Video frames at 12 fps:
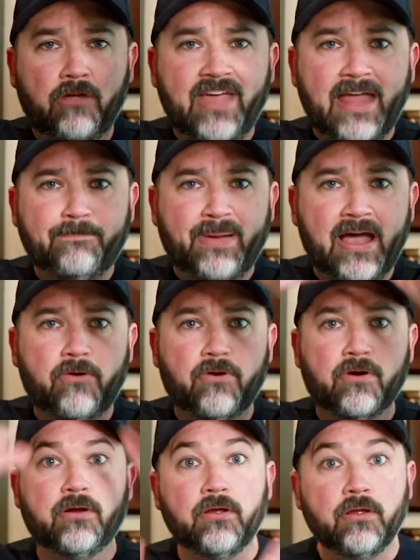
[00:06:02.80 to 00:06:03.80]
of that
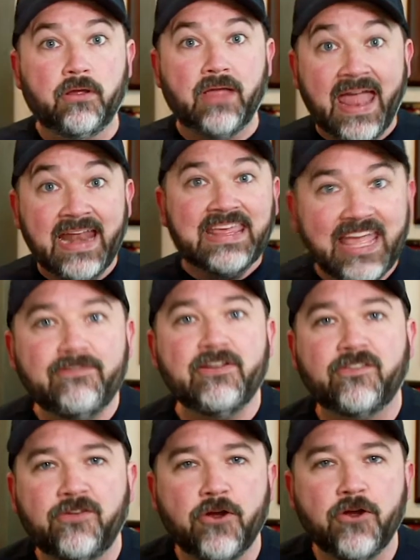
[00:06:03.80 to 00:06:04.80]
power and give
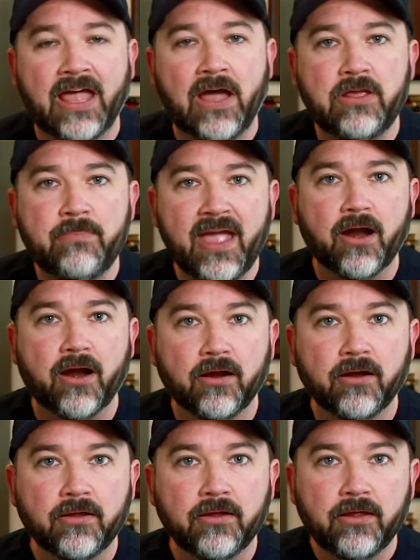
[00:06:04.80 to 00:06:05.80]
it to your county mayor.
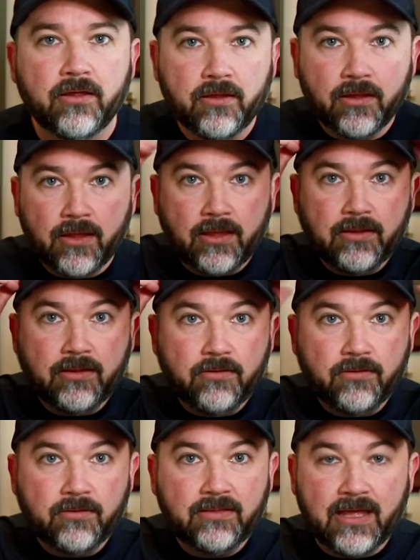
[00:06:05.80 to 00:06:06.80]

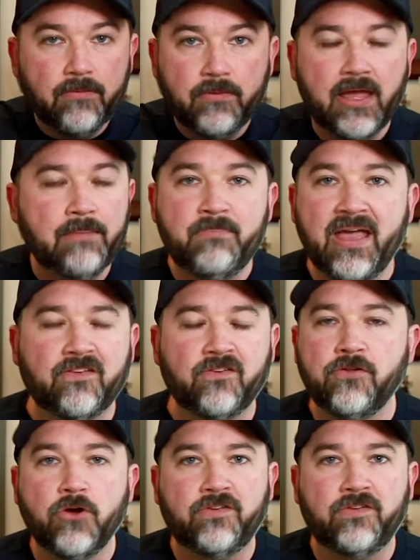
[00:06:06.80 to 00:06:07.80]
That it makes
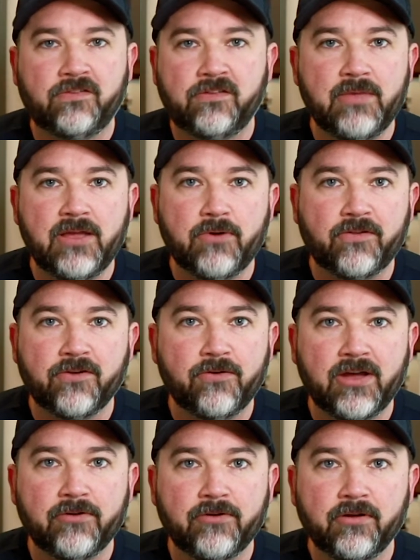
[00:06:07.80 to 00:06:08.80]
no sense to me
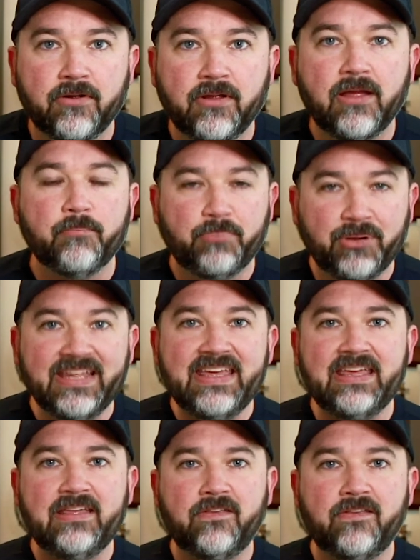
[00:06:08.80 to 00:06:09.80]
whatsoever.
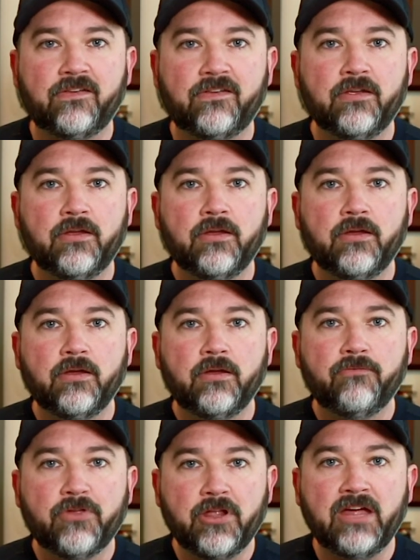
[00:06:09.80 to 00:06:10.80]
Please,
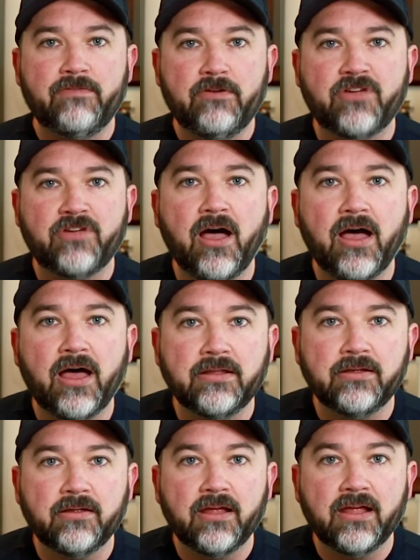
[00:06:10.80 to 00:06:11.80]
for the love of God,
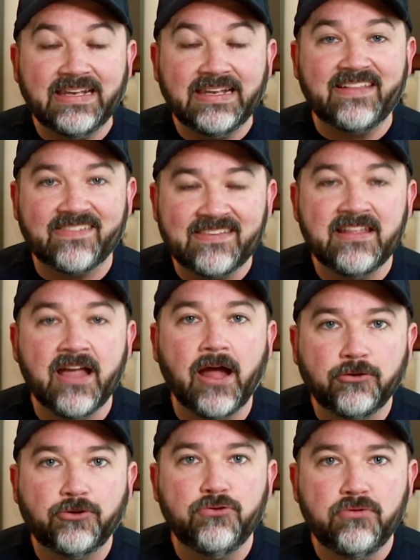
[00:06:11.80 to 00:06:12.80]
let's
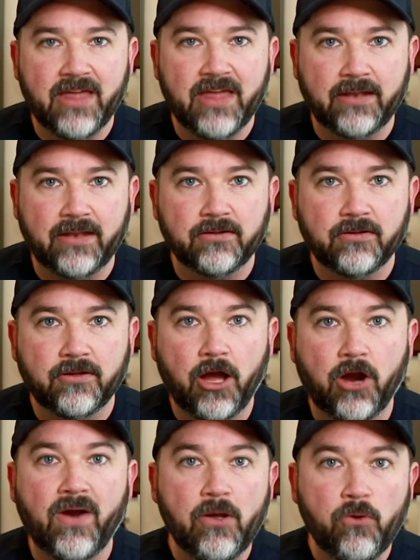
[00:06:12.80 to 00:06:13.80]
not do that.
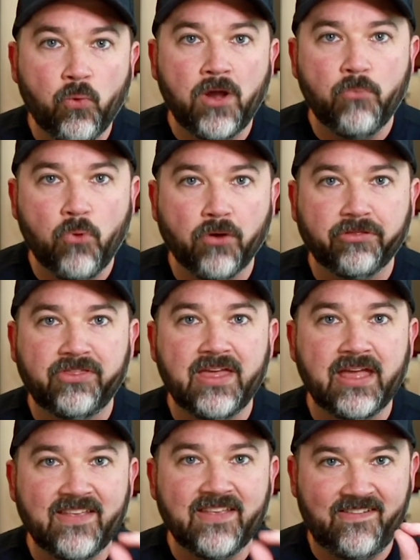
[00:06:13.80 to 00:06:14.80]
All right, one more
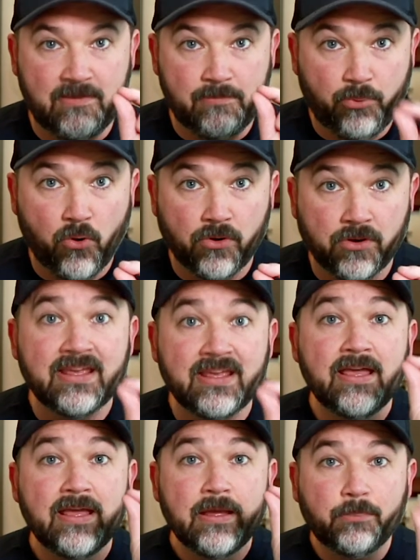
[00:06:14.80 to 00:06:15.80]
thing. This is important.
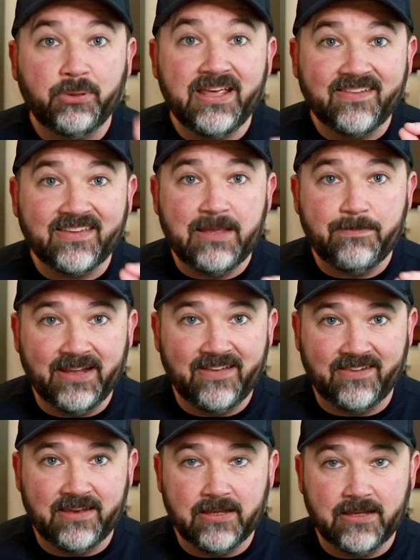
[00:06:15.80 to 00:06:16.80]
Please keep
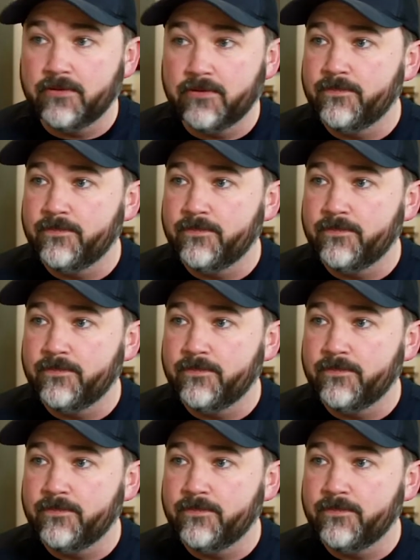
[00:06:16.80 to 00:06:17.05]
listening.